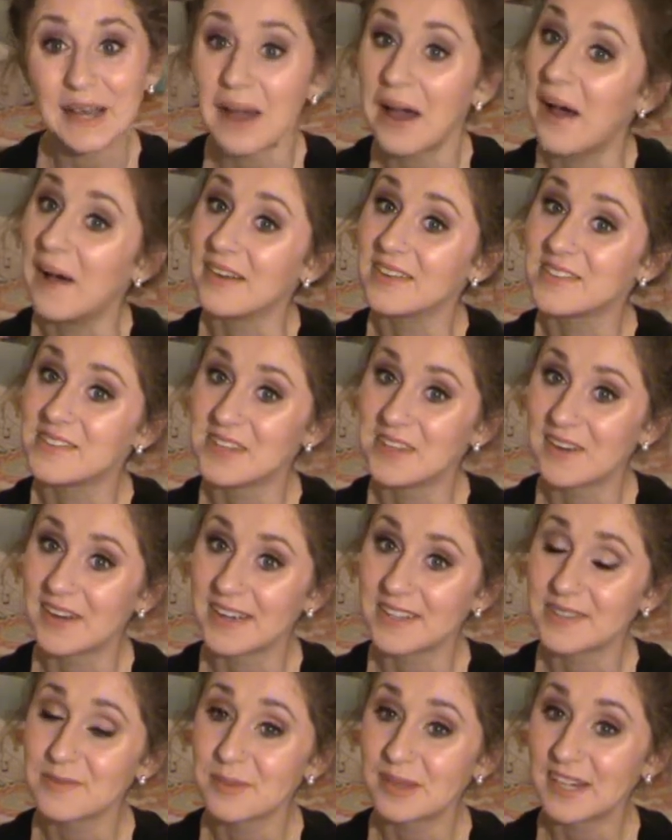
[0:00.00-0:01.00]
I'll see you
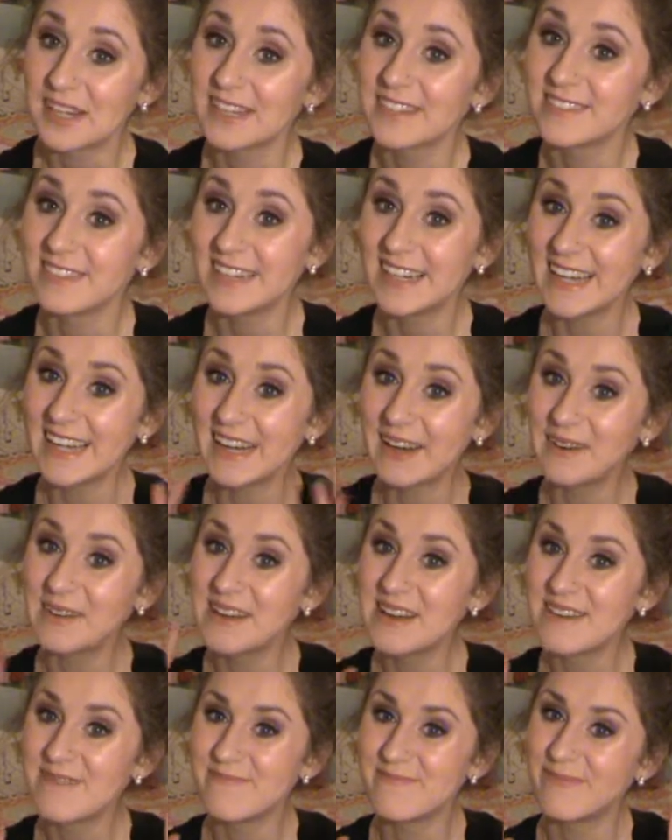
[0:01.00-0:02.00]
guys in my next video.
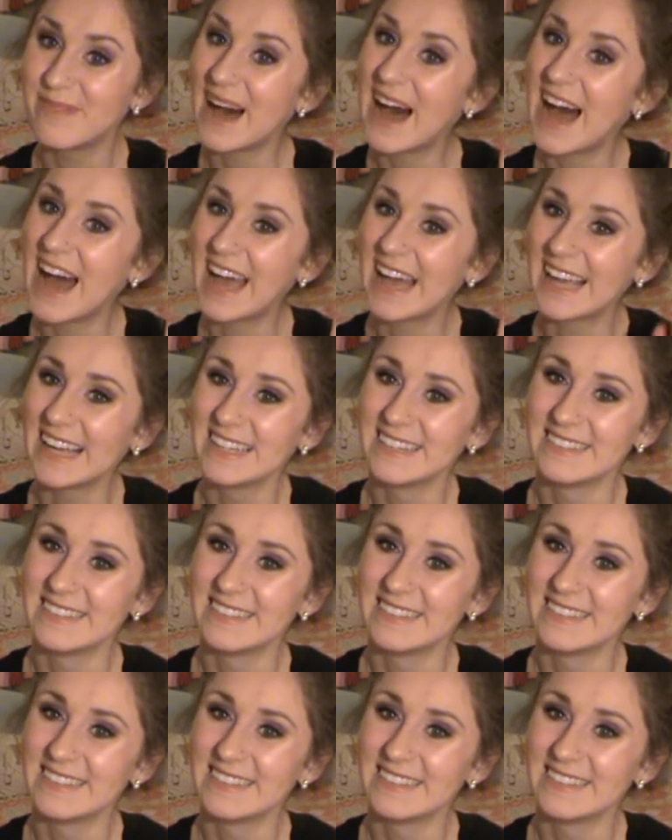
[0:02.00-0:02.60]
Bye!